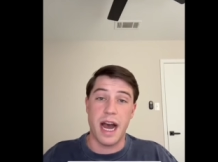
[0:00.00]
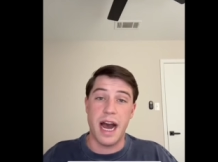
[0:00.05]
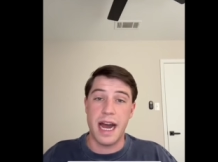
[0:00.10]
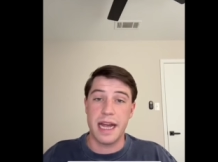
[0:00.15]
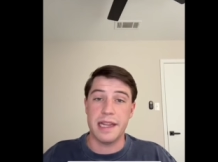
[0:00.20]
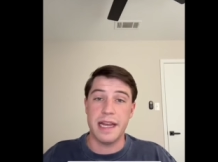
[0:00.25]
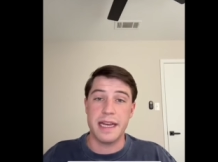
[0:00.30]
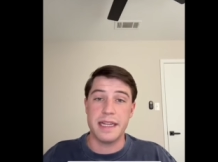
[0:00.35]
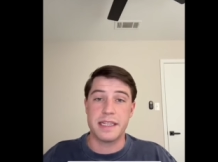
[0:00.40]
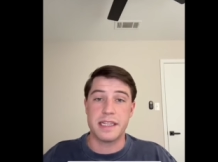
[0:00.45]

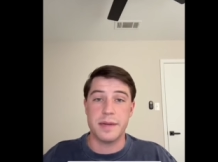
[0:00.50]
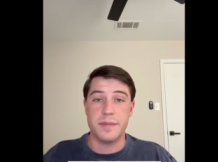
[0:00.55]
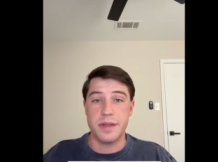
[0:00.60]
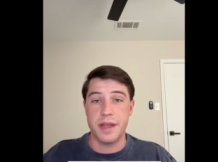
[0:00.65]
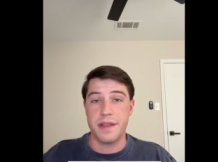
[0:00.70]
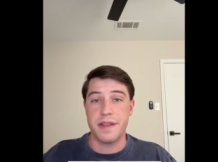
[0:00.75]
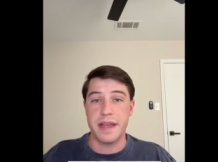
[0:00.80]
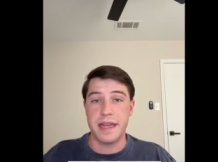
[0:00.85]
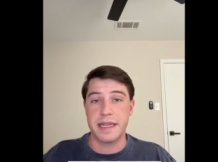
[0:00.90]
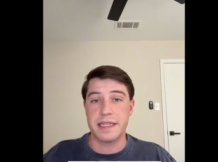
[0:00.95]
highlight some of the
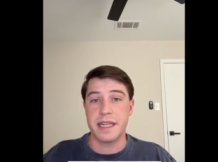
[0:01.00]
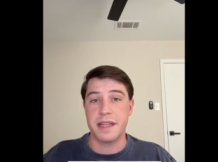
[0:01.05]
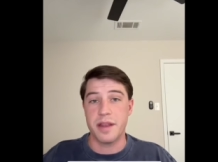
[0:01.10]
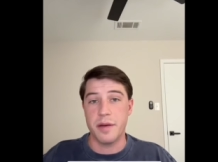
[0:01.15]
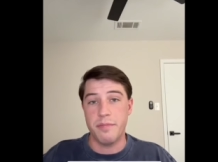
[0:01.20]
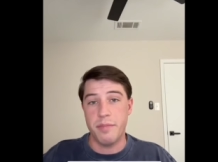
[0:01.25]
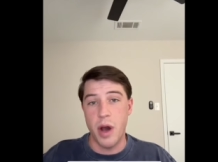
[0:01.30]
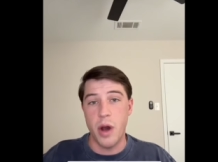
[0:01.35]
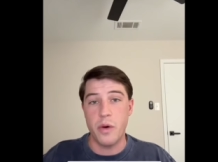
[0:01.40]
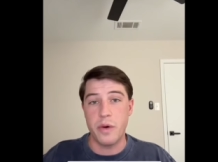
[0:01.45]
things that the
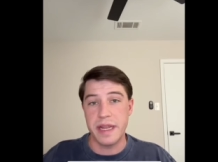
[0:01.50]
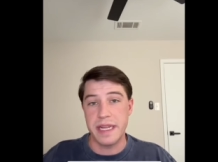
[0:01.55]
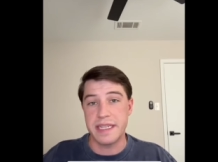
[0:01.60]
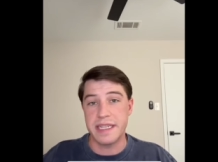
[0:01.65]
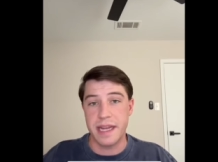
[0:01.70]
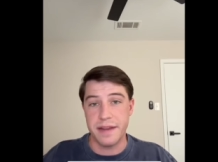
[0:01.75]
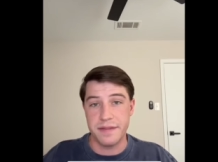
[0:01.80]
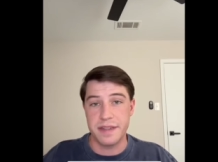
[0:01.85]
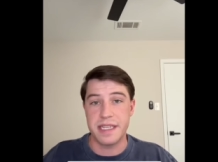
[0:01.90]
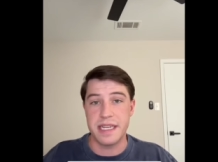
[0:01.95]
Podies
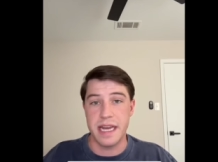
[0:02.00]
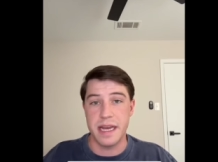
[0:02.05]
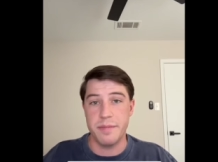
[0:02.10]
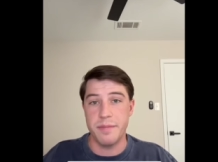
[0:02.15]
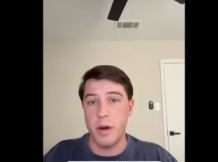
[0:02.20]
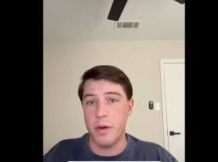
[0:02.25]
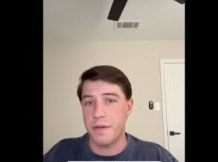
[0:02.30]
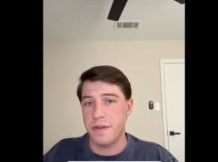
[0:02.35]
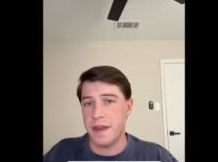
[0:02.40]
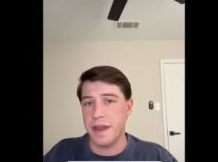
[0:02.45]
have said,
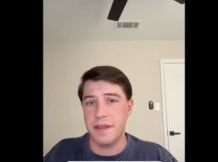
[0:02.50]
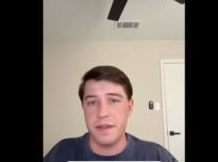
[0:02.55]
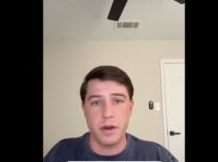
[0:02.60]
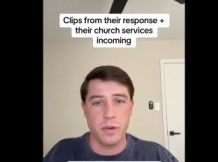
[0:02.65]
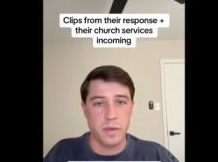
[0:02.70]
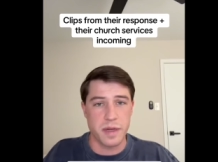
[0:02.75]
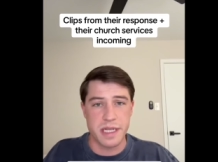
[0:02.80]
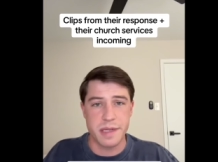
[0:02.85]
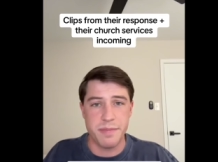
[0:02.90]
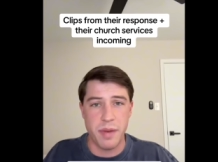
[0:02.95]
both in their
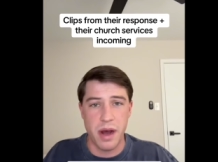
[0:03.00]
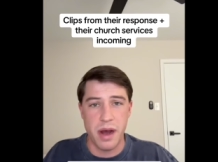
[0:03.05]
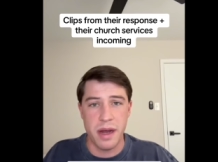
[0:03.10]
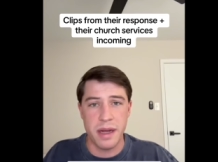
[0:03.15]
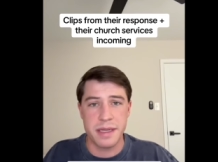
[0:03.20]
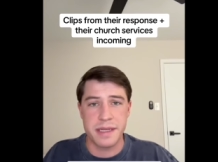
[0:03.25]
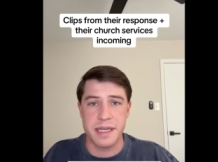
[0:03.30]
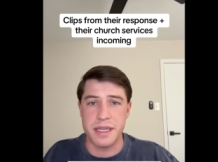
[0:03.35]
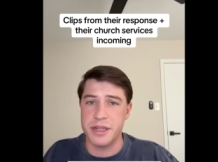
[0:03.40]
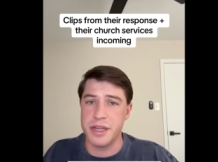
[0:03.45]

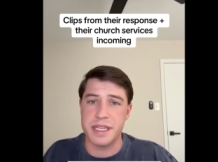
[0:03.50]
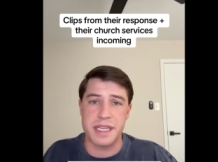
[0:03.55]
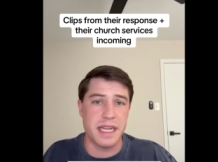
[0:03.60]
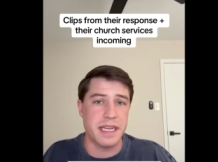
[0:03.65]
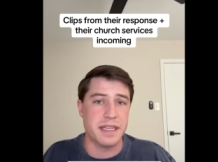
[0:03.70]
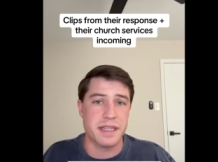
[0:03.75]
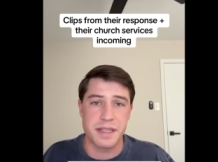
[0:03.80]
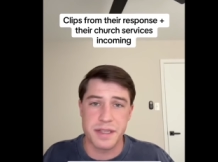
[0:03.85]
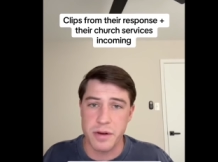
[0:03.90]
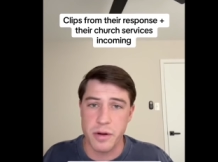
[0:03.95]
response and just
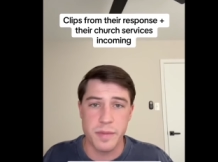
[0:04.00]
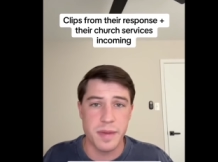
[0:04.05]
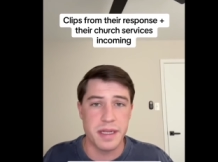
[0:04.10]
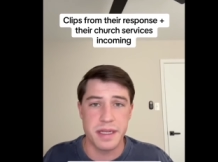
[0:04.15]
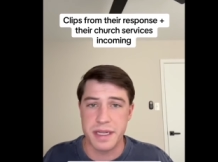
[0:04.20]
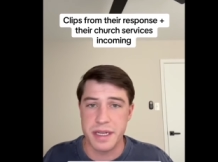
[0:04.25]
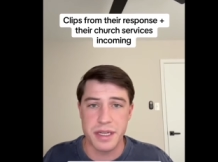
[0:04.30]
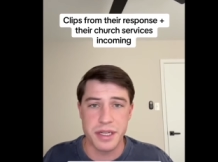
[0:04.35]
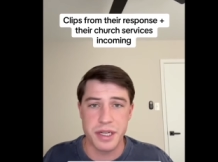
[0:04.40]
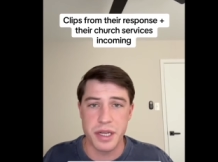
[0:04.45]
in
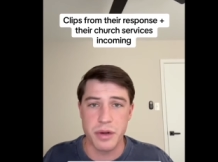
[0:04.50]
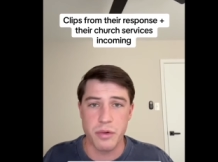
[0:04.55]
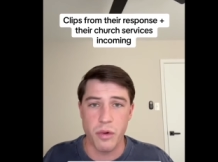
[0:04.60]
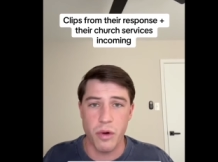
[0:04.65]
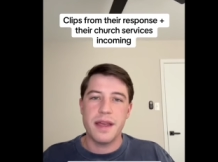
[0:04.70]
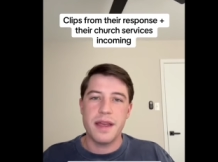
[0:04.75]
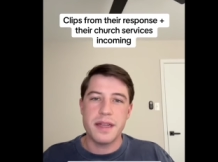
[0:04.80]
sermons in general.